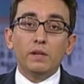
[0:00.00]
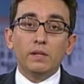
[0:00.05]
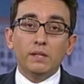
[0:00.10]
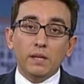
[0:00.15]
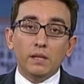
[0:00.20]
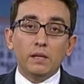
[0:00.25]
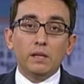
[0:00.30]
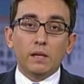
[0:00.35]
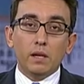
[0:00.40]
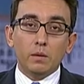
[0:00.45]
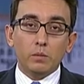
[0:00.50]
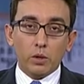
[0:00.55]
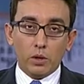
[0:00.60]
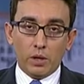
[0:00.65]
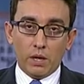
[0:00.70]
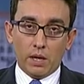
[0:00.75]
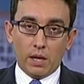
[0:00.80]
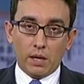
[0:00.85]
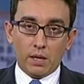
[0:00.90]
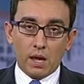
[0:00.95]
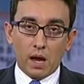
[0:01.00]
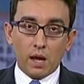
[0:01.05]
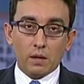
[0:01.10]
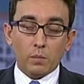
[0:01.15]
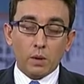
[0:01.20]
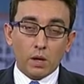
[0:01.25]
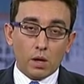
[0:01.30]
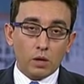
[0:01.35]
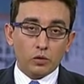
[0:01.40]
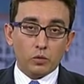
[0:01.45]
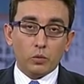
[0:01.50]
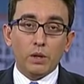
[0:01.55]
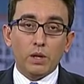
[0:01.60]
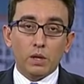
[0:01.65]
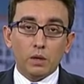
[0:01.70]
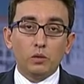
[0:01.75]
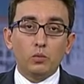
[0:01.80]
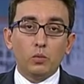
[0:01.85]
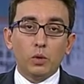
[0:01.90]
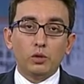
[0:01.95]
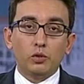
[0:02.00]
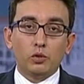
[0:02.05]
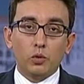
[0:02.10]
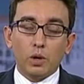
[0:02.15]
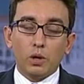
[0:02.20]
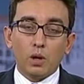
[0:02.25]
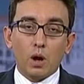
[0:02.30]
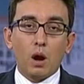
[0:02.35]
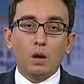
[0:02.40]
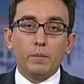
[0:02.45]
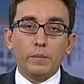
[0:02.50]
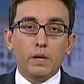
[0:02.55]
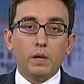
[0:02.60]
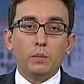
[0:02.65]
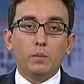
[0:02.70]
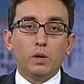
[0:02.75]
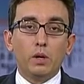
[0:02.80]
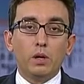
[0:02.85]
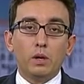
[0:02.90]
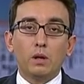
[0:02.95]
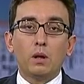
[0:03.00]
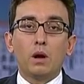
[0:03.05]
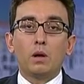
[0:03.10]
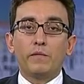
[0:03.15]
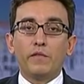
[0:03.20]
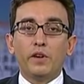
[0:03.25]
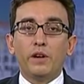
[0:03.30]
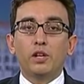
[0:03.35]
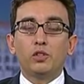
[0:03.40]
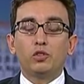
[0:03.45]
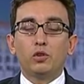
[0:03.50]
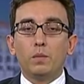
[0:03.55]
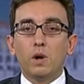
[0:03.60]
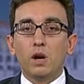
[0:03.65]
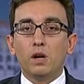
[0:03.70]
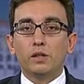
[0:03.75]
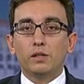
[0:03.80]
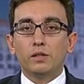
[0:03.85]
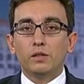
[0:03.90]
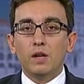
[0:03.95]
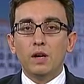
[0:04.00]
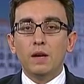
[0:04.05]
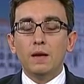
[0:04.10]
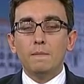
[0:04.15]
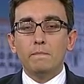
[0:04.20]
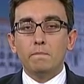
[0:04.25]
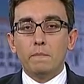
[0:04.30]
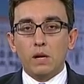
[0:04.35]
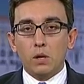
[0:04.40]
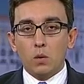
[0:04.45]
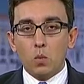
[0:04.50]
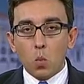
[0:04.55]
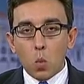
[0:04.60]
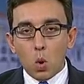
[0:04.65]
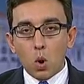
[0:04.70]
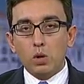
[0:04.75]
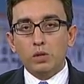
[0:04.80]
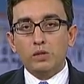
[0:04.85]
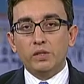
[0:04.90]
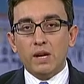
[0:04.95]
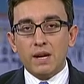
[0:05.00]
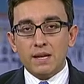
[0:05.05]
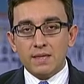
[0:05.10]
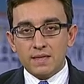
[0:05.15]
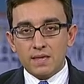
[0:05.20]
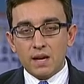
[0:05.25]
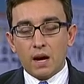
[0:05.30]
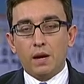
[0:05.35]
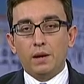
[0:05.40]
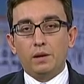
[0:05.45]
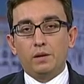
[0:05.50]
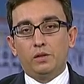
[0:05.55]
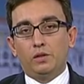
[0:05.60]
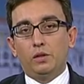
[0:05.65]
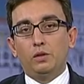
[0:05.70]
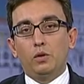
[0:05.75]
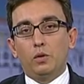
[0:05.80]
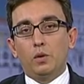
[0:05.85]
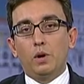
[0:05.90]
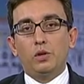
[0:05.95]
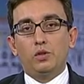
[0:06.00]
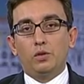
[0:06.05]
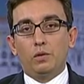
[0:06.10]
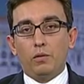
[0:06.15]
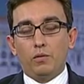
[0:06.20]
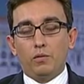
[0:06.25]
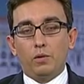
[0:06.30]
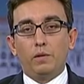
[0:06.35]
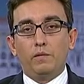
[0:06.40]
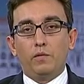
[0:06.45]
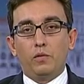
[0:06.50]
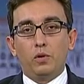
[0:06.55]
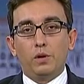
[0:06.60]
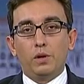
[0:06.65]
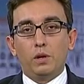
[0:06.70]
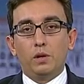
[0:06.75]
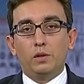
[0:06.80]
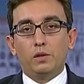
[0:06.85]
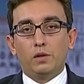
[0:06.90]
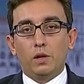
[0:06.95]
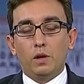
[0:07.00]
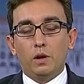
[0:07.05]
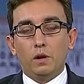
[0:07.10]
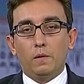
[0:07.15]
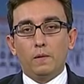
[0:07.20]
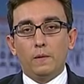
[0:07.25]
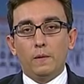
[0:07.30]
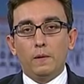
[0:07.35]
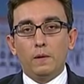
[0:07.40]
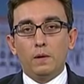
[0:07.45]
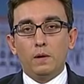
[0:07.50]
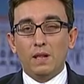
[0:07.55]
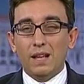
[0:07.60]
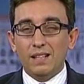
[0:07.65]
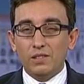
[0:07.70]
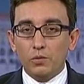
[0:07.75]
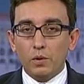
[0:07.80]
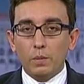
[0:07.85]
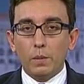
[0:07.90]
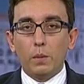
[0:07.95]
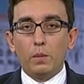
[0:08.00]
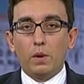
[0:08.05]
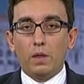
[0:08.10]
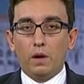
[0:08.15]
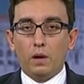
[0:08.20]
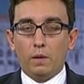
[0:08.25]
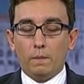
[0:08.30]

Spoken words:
didn't communicate that because we didn't want to alarm people and alarm financial markets. But it was a dire situation 3-4 years ago. Let's remember that.